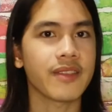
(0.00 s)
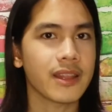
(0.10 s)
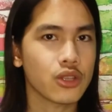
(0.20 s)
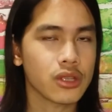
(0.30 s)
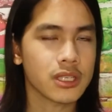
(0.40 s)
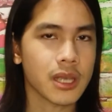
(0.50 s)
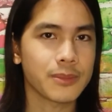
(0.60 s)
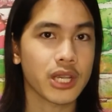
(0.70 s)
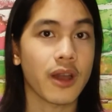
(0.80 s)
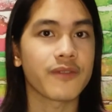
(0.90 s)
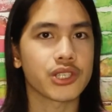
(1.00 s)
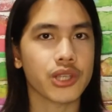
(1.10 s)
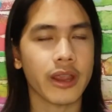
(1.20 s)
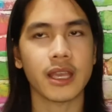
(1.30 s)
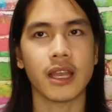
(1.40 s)
And then to the subject of the
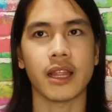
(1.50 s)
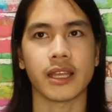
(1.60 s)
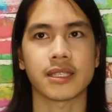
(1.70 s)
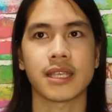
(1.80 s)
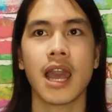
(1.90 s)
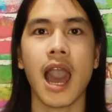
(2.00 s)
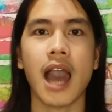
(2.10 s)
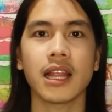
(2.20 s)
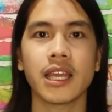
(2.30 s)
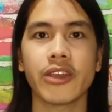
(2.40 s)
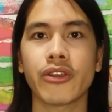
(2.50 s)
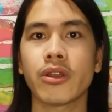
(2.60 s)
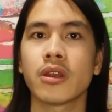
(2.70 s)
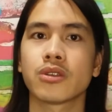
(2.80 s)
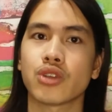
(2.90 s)
shark killings, Al
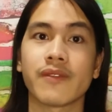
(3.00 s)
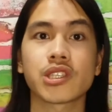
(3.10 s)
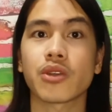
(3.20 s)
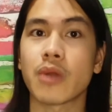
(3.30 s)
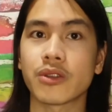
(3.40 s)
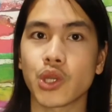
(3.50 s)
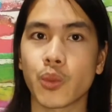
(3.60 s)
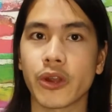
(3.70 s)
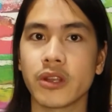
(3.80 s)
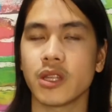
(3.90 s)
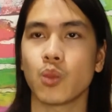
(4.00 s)
here travels around the world.